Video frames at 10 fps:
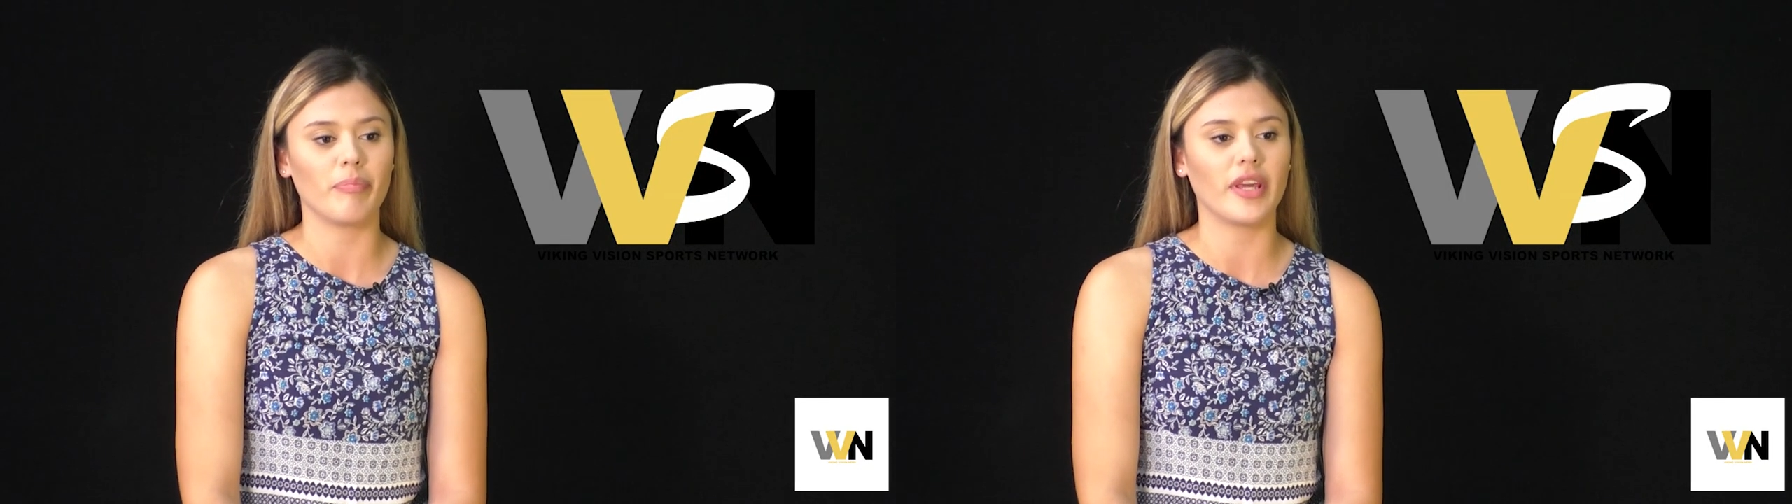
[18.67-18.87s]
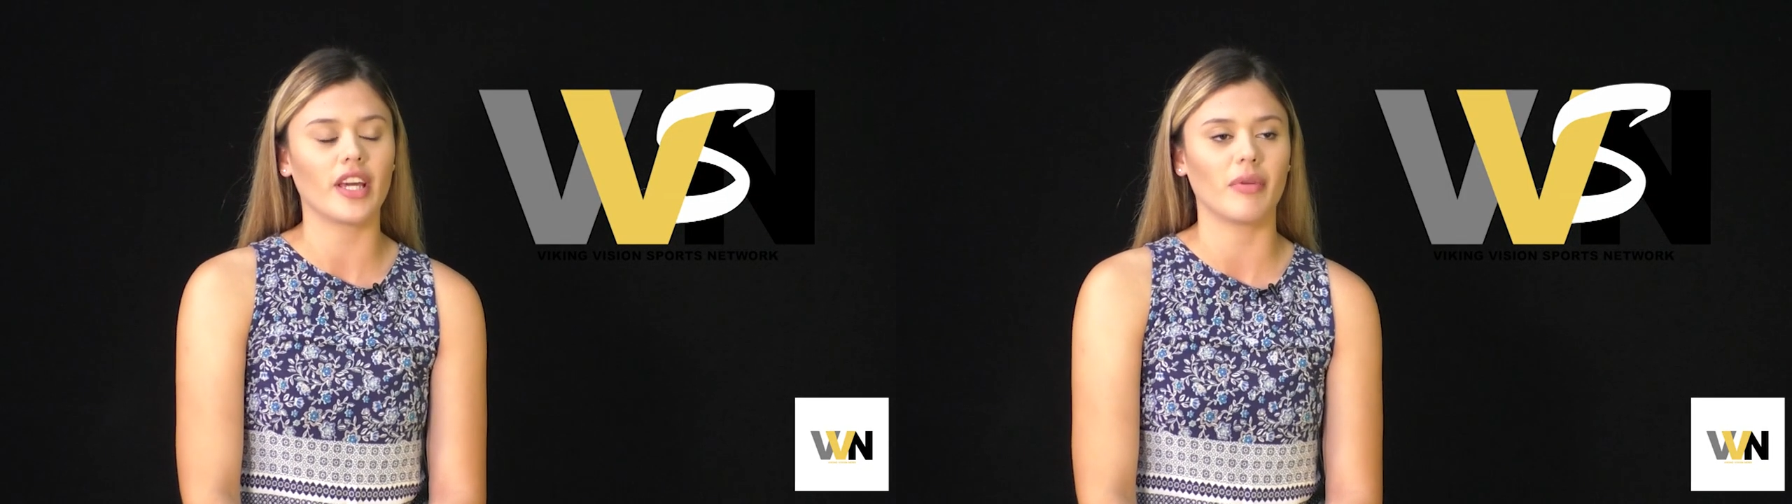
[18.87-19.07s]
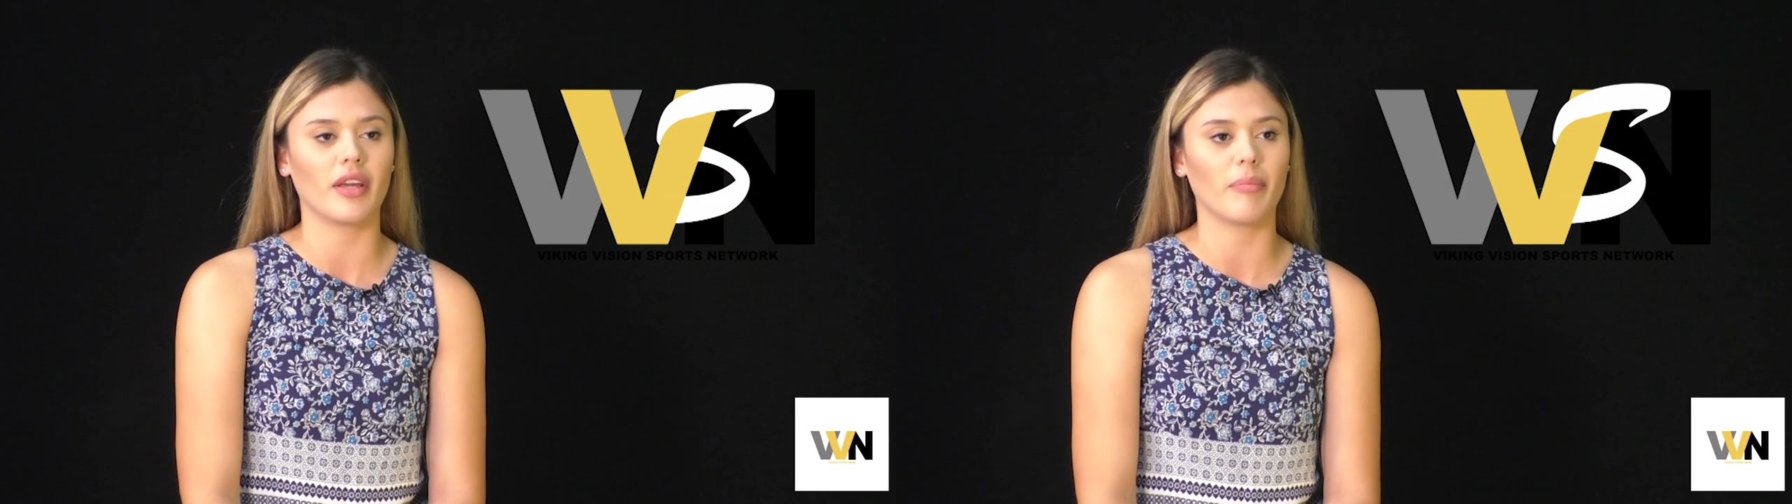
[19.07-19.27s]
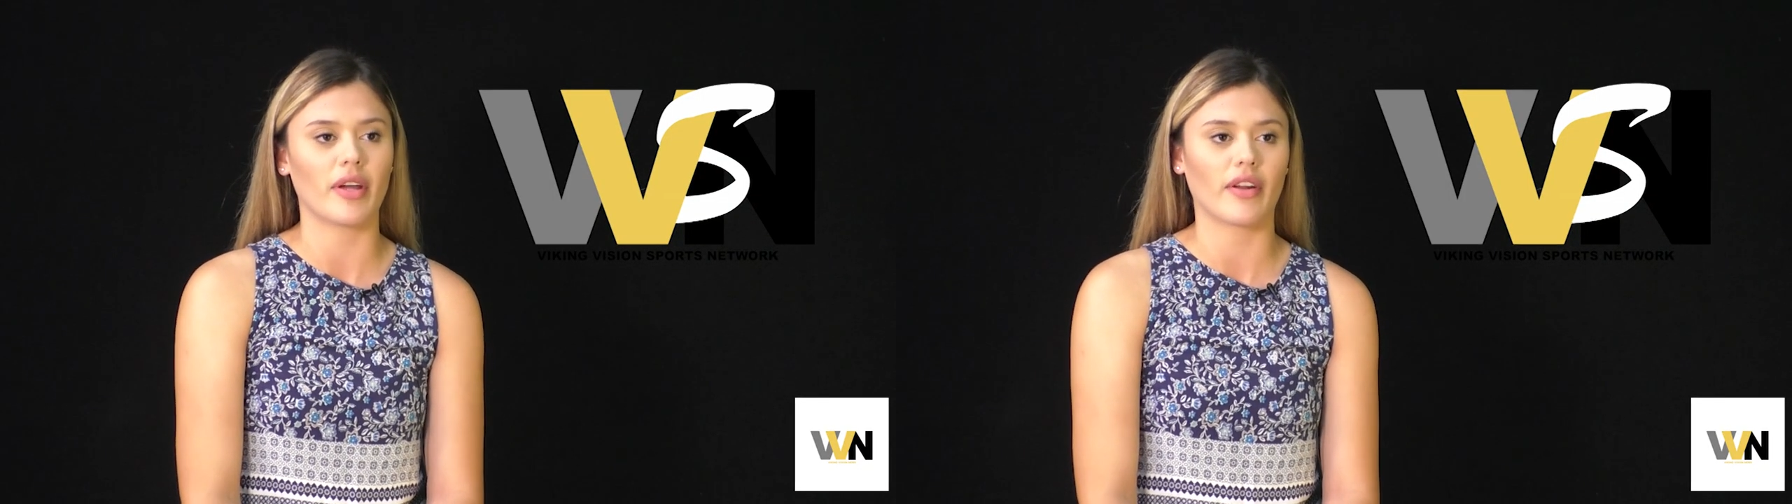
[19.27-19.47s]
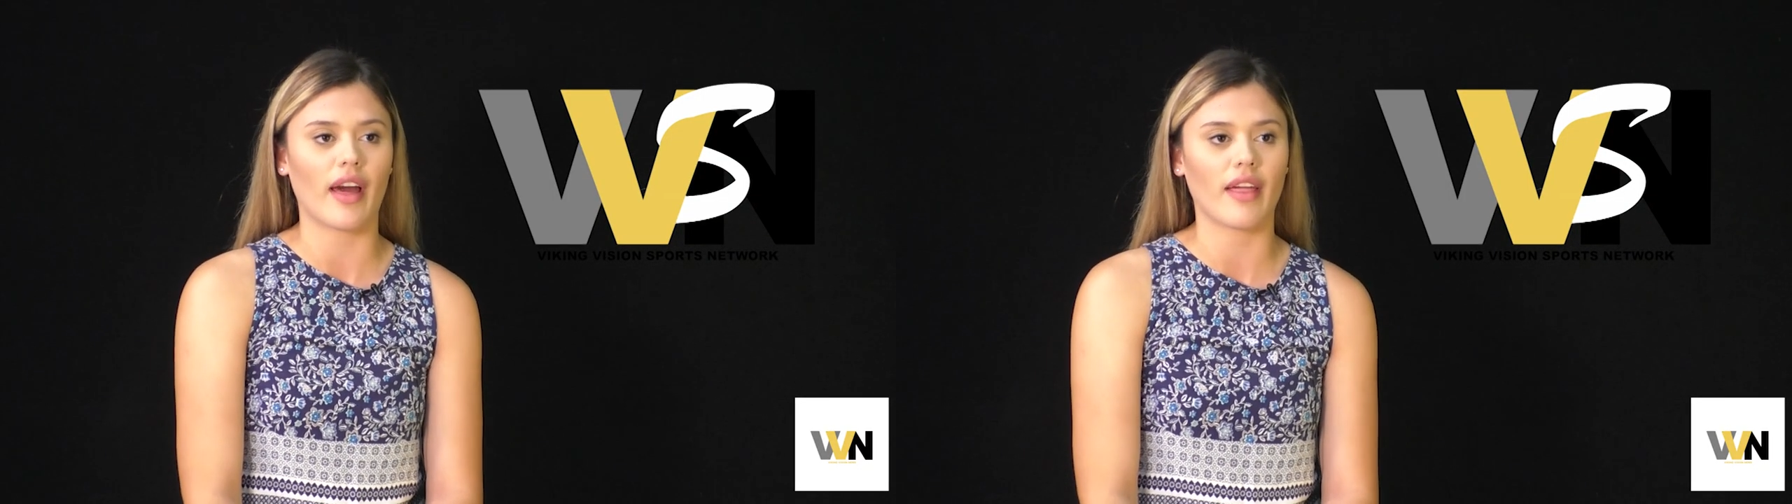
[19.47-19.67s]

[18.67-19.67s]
become a better